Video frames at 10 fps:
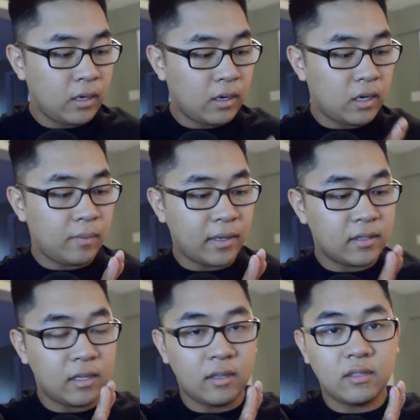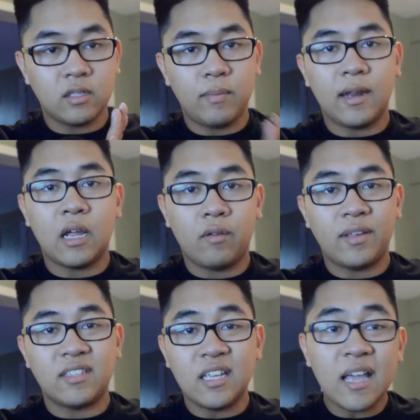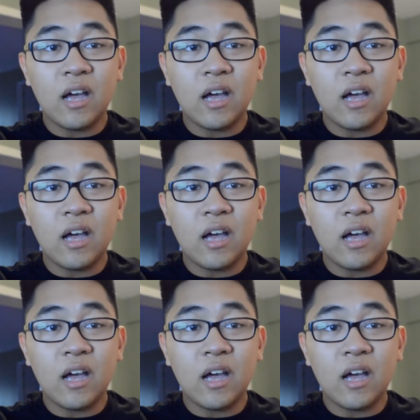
Like I said, this is made out of a zinc